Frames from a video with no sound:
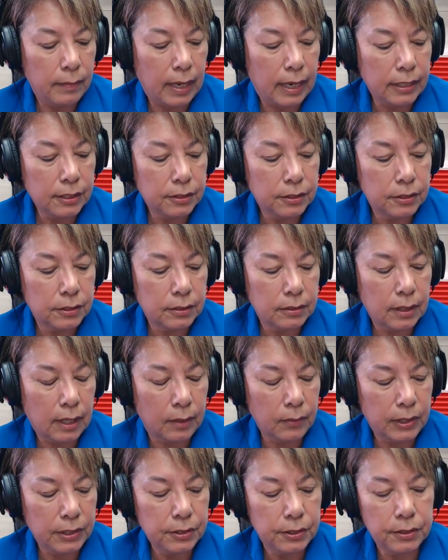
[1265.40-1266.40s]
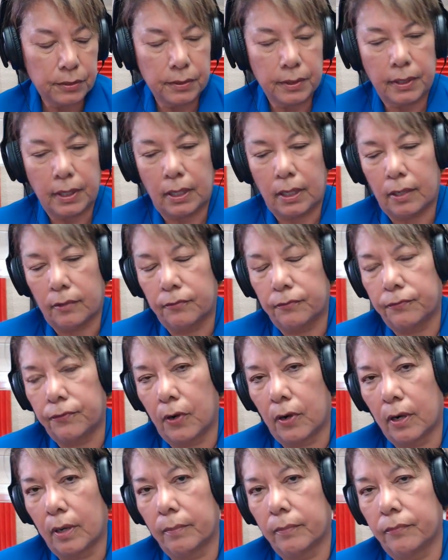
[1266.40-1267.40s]
I went to the
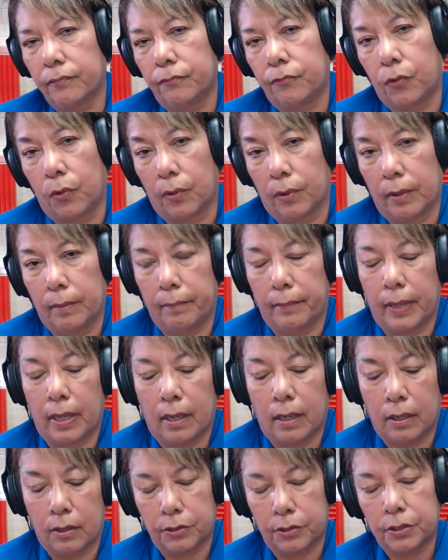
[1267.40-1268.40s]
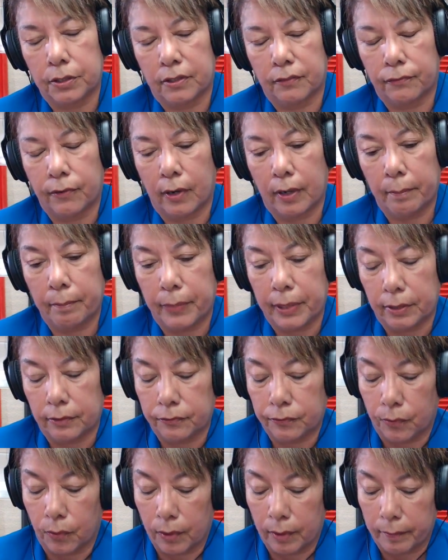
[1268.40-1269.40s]
farm forum, uh, or to the Farm Bill
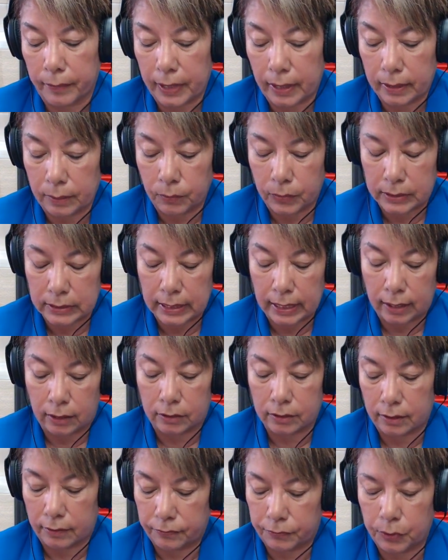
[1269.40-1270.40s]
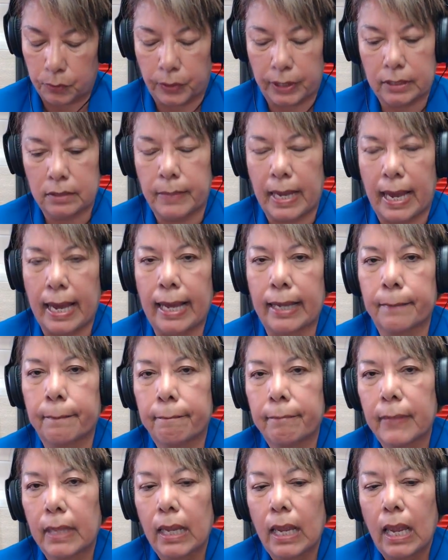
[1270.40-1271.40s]
forum that was held a few weeks back,
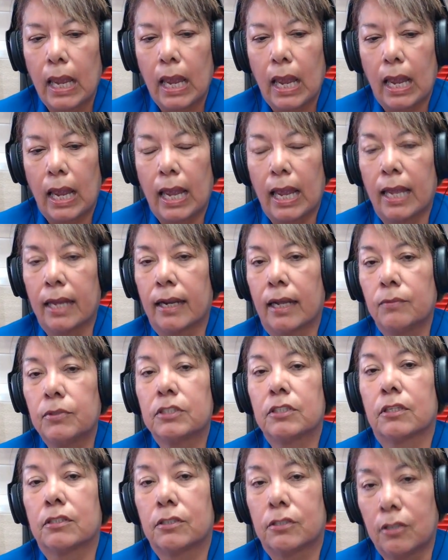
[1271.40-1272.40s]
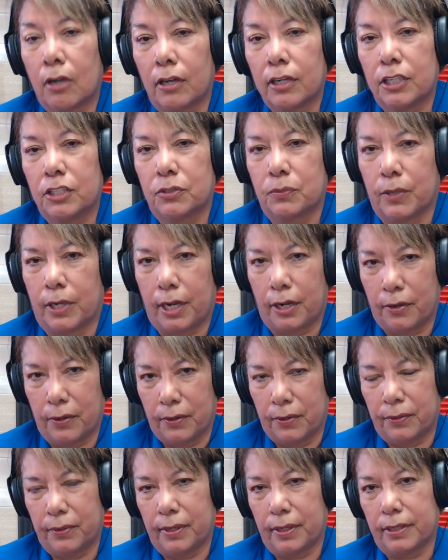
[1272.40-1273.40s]
and I was astonished when I
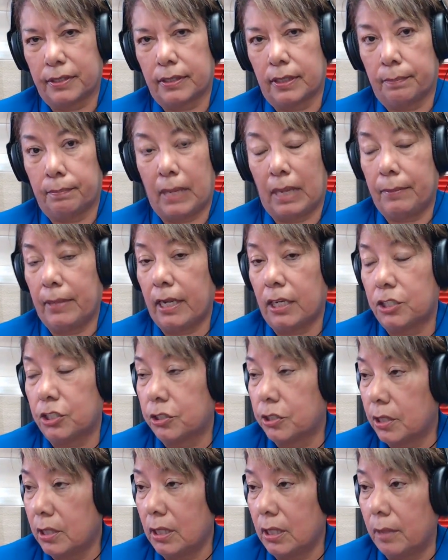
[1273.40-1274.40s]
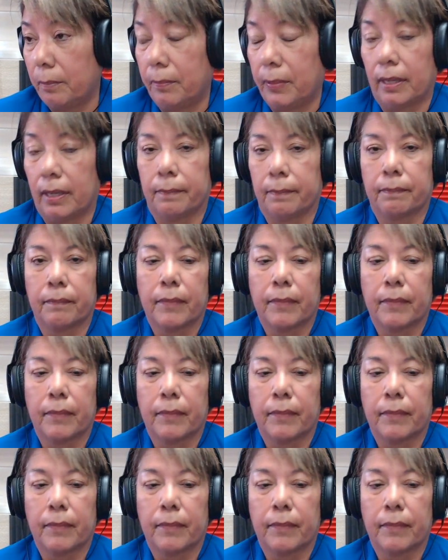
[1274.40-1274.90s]
heard this, and maybe I shouldn't have been.